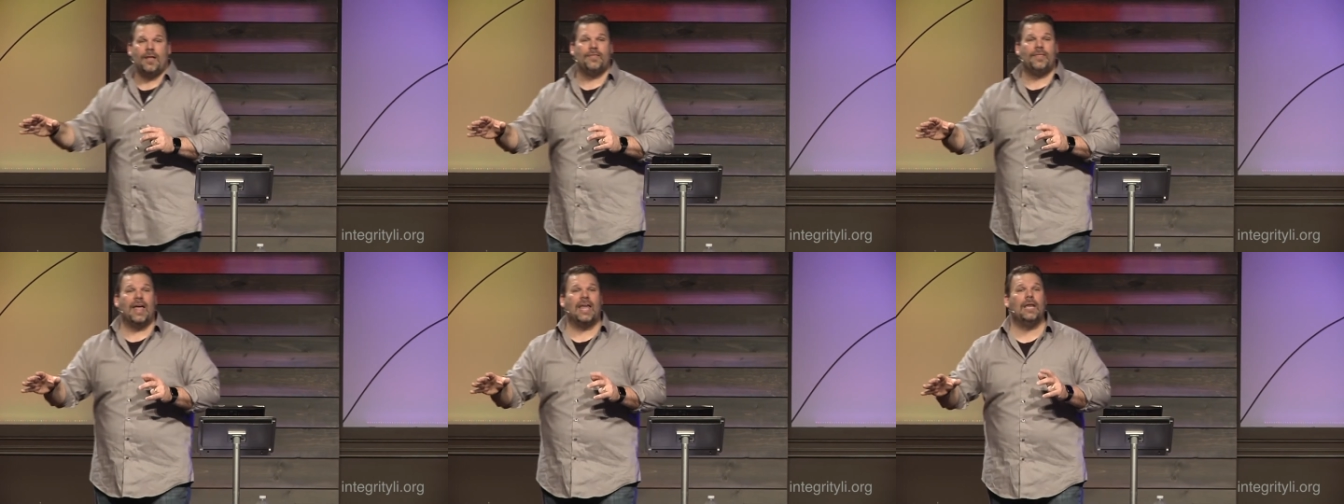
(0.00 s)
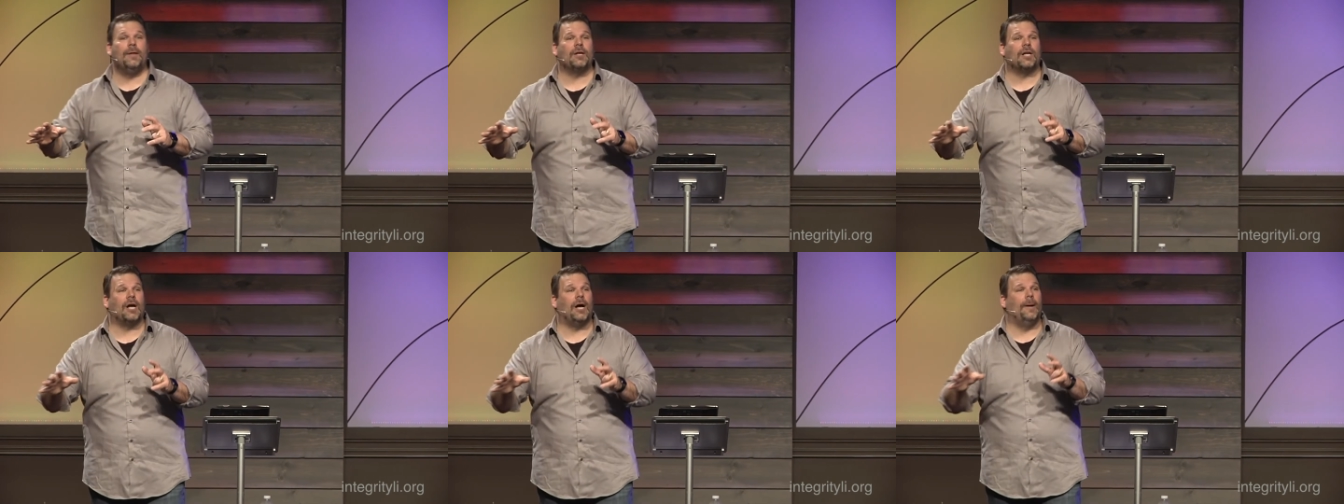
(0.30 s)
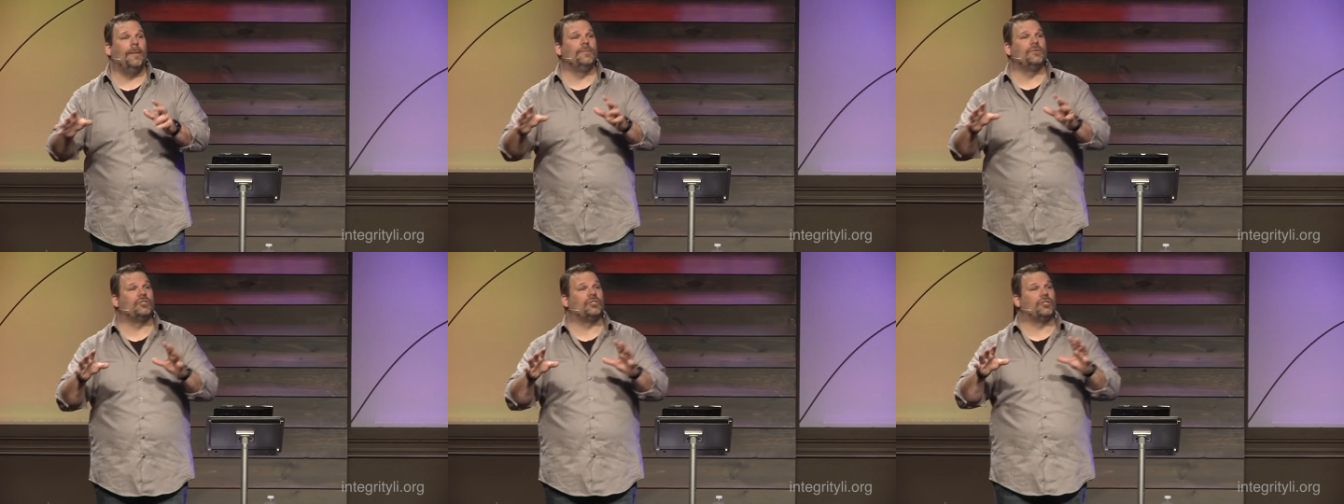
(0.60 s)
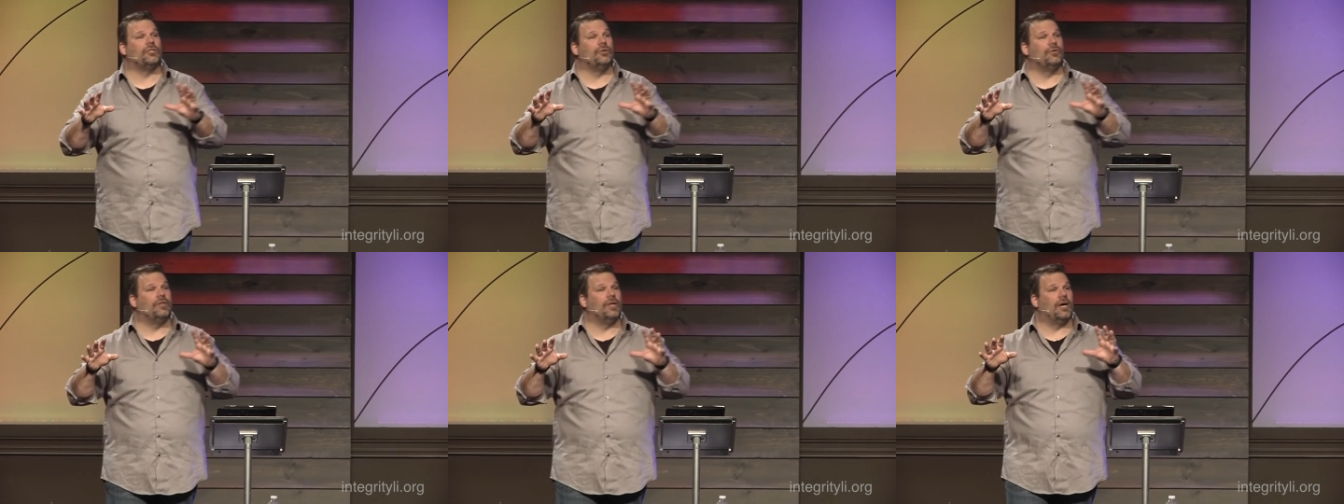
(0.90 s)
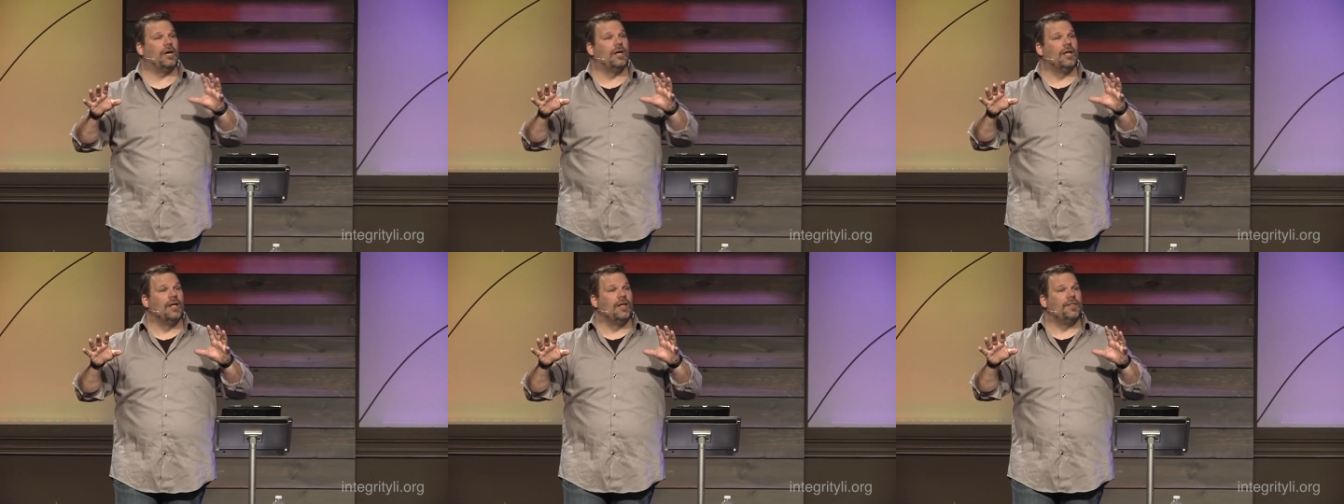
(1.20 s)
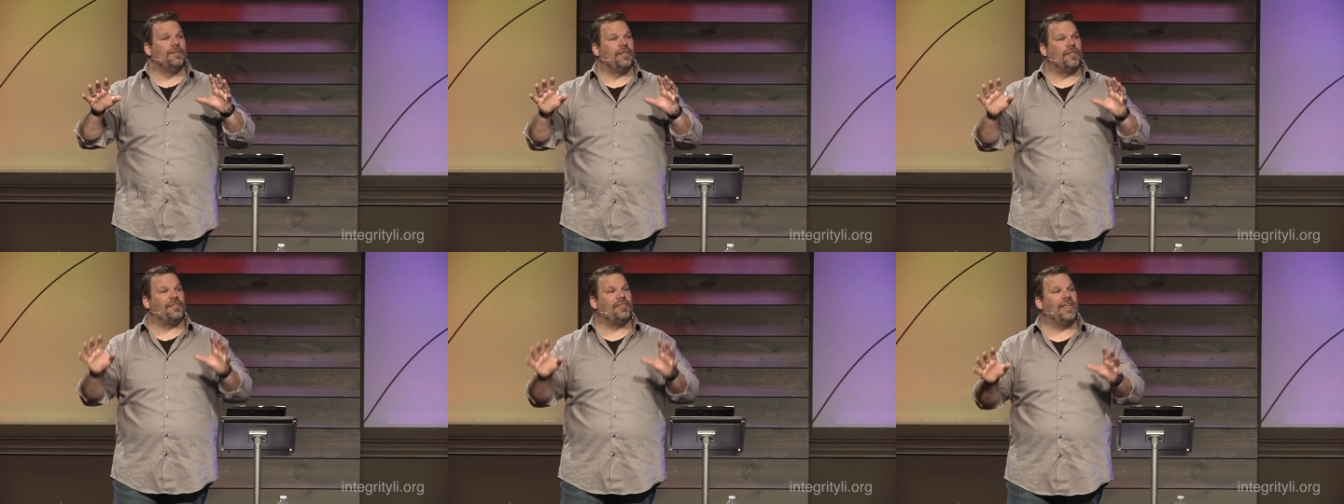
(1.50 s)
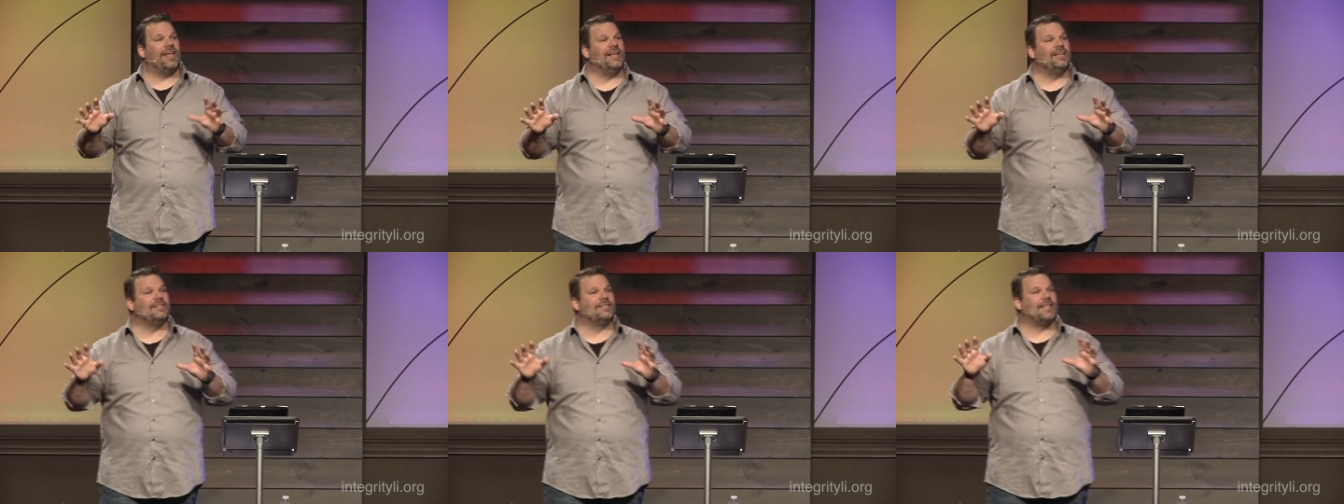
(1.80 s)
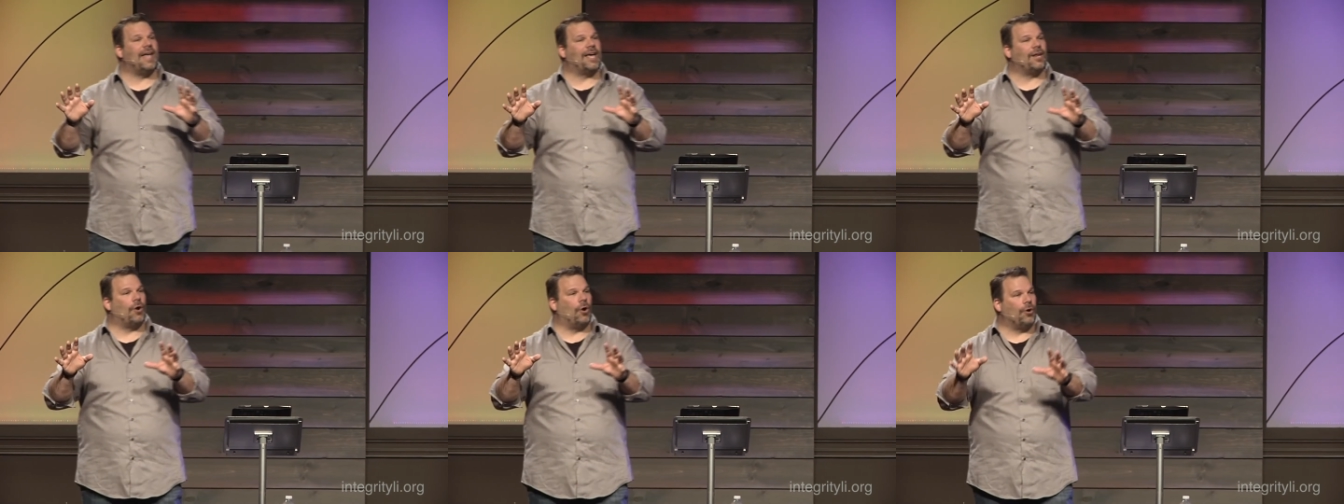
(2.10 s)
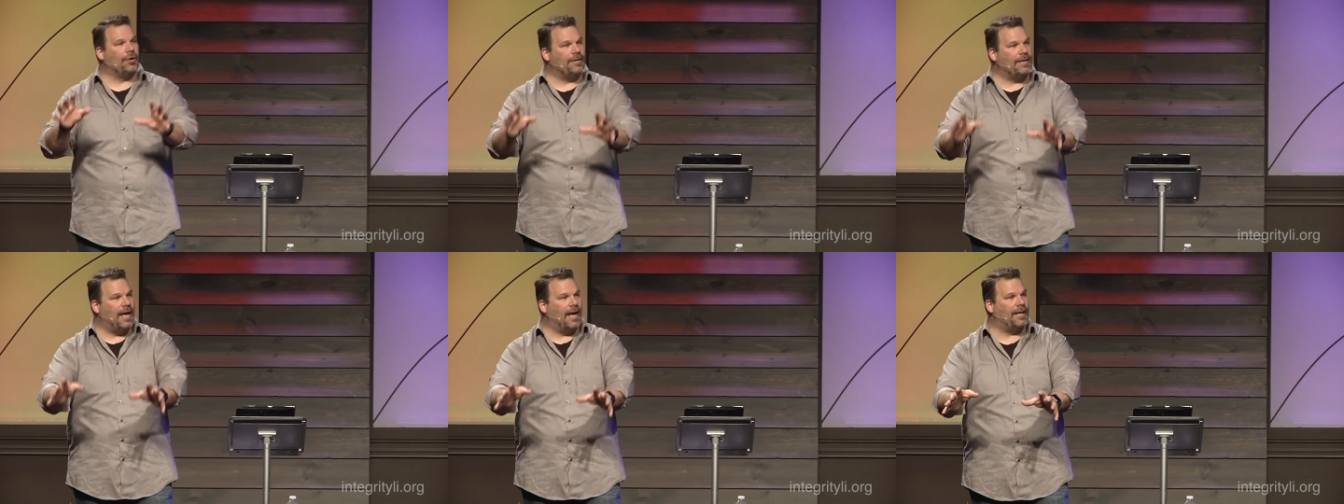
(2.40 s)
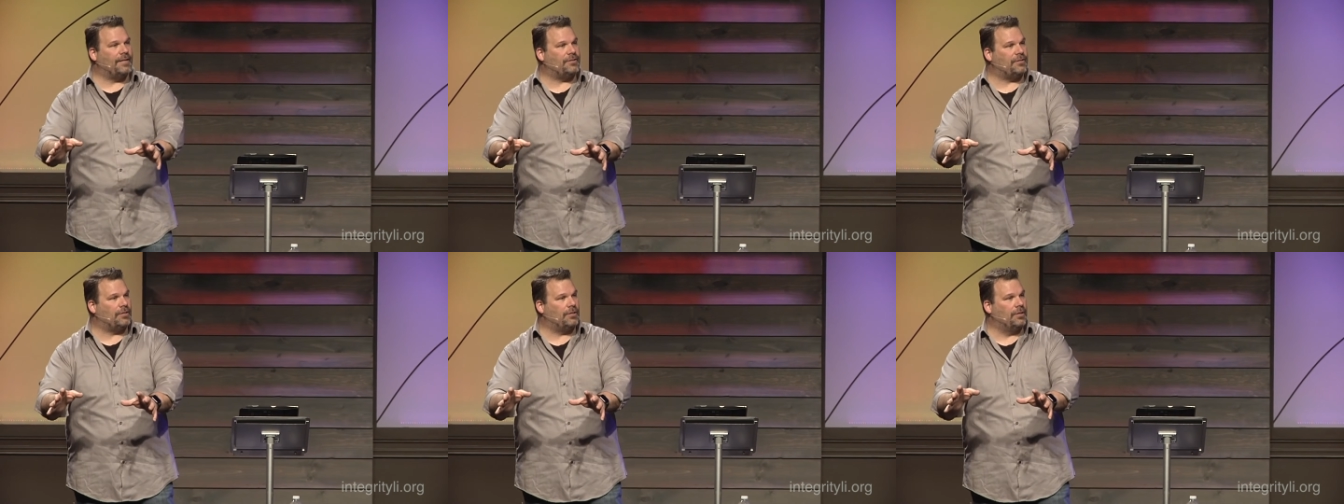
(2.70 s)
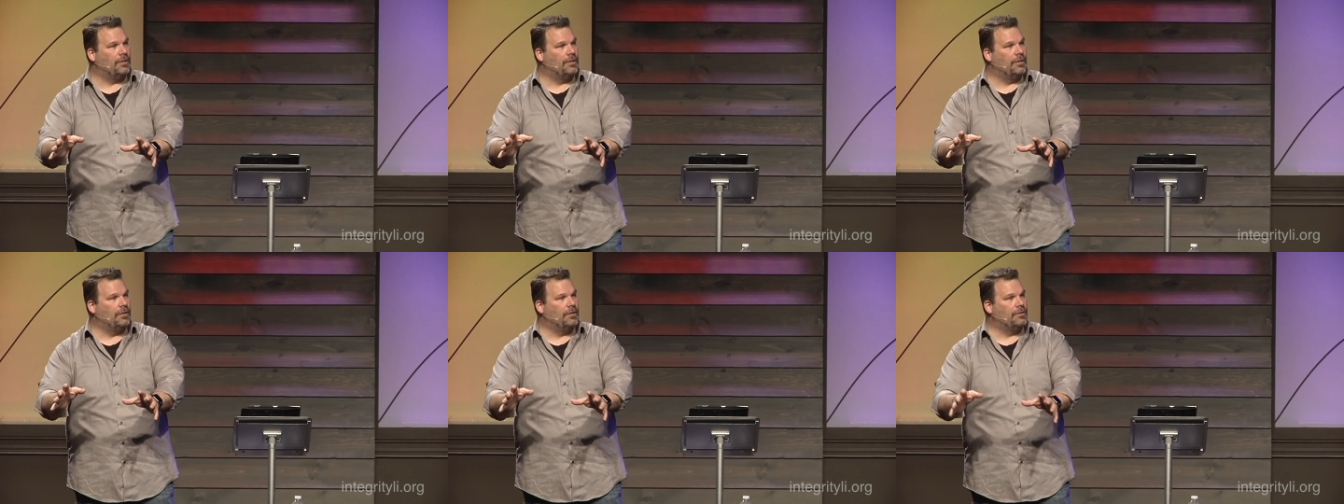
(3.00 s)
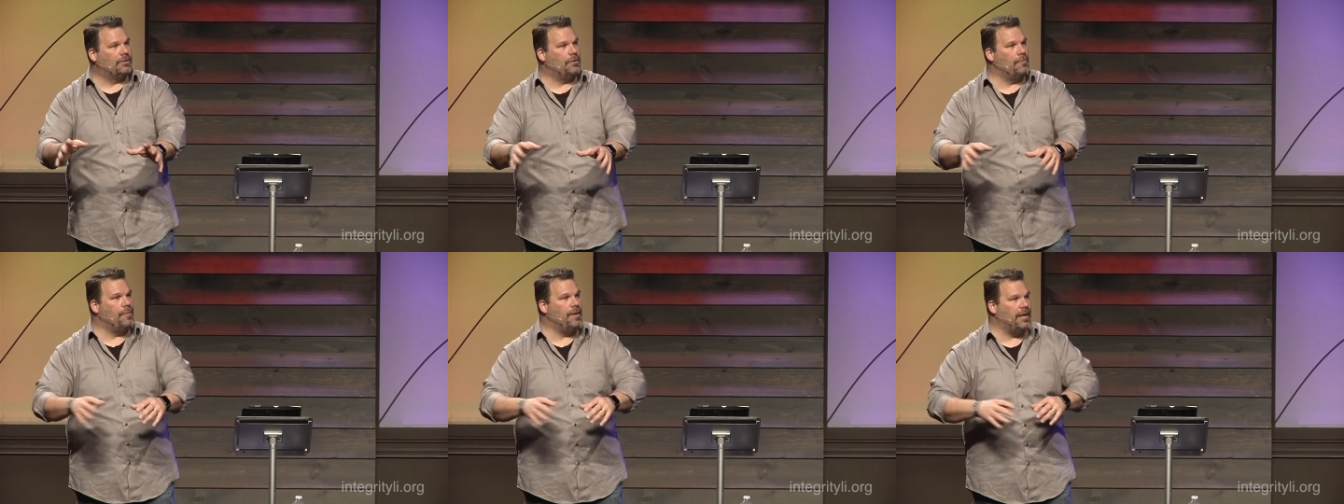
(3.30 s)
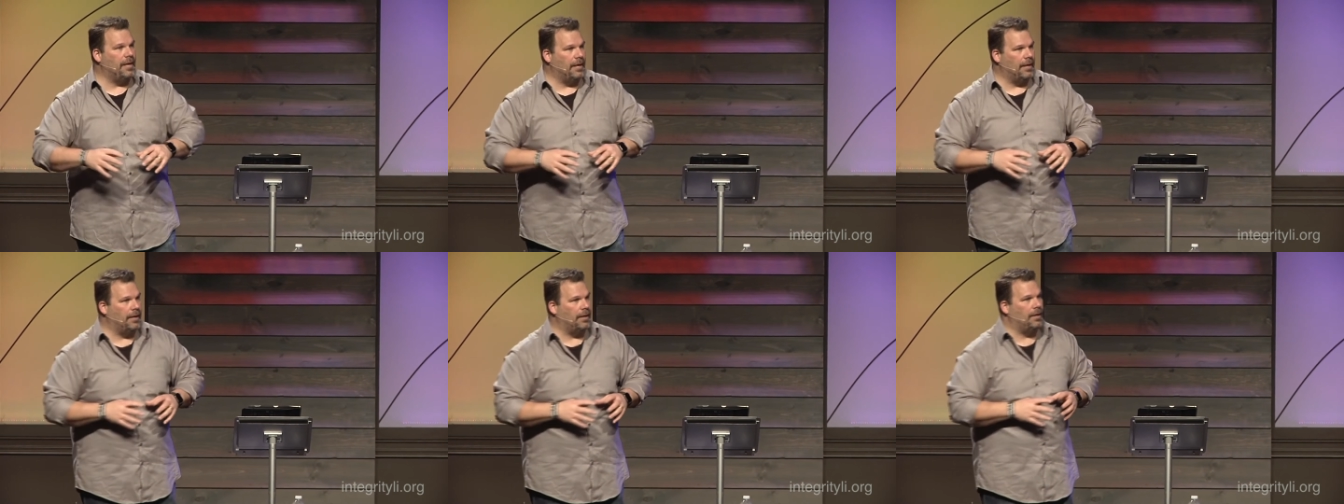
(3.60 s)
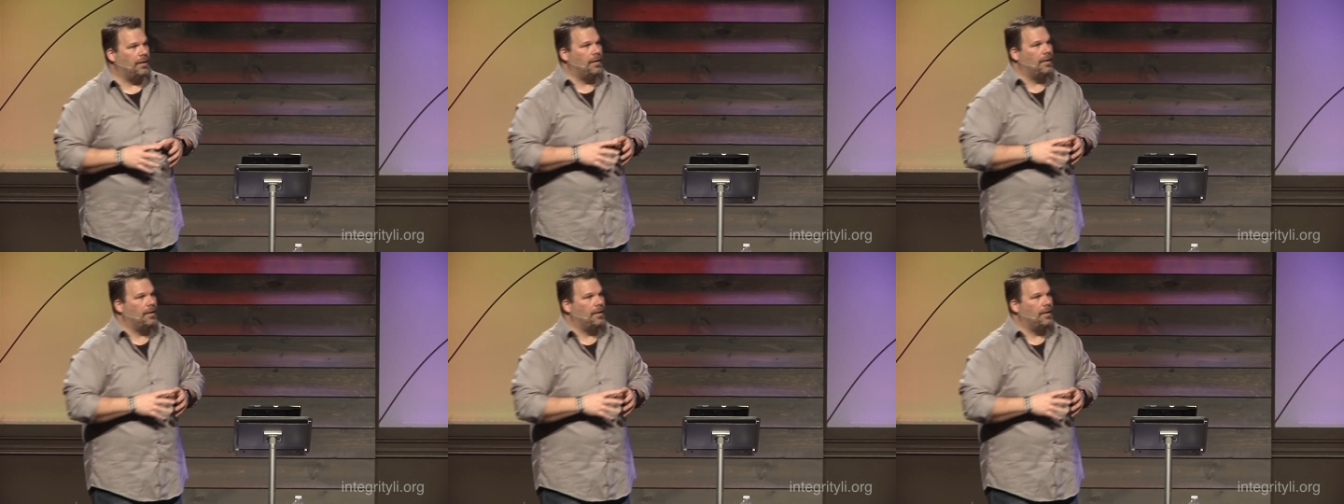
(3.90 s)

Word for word: then it comes to the, the things that are yet to be